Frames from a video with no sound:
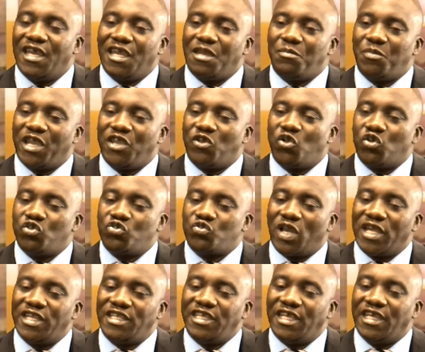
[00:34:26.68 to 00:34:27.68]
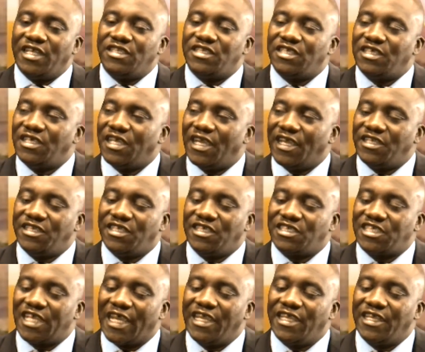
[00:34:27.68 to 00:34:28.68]
by Kondwani and the
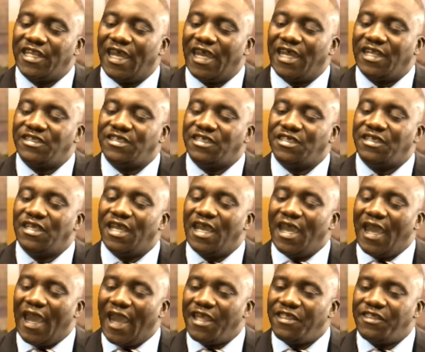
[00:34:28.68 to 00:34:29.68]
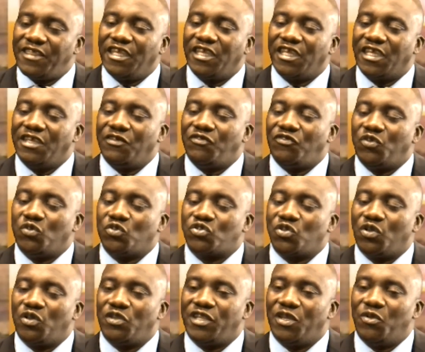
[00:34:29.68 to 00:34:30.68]
Chaira. And I think if you
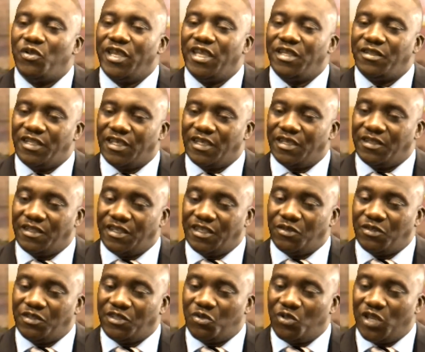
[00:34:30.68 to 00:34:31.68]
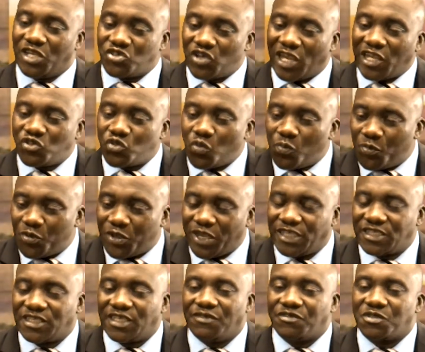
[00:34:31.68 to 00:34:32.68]
saw the way they were trying to
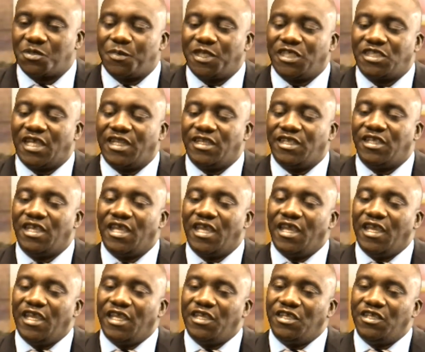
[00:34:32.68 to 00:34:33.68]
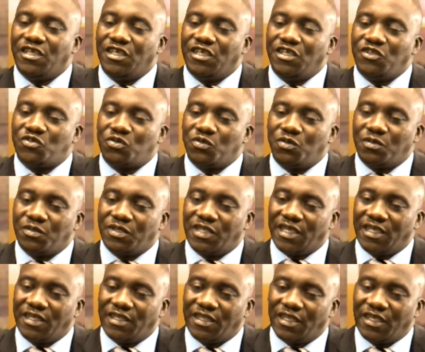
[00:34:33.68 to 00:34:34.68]
press, especially into
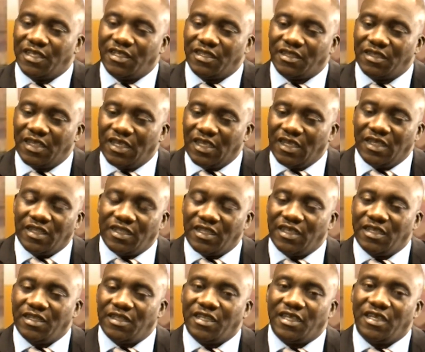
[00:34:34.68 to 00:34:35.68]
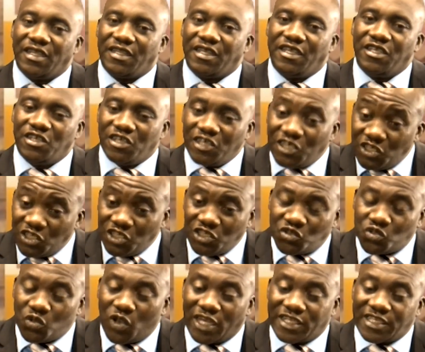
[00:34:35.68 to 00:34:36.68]

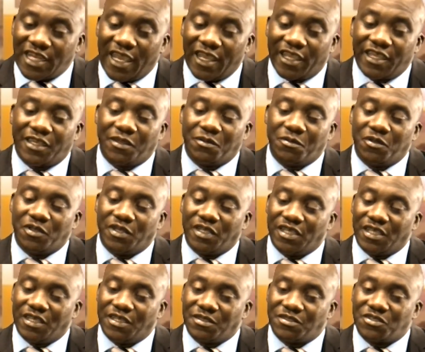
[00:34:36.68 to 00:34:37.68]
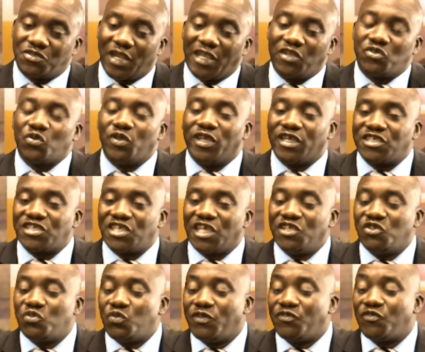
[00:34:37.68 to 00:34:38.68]
into attack, try to
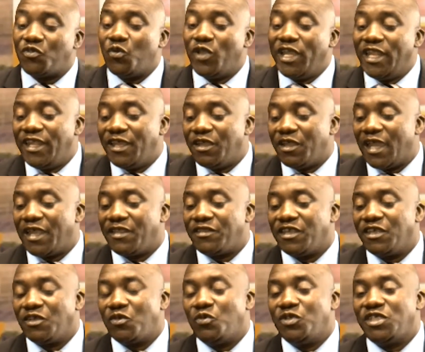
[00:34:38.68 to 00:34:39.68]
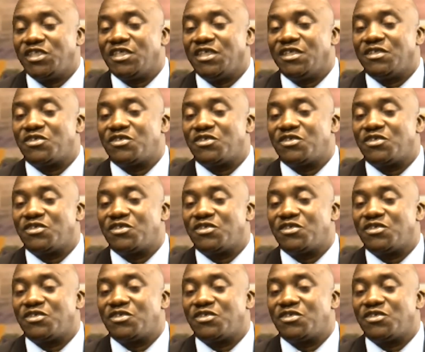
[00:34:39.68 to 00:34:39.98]
exchange with Wele, I think, which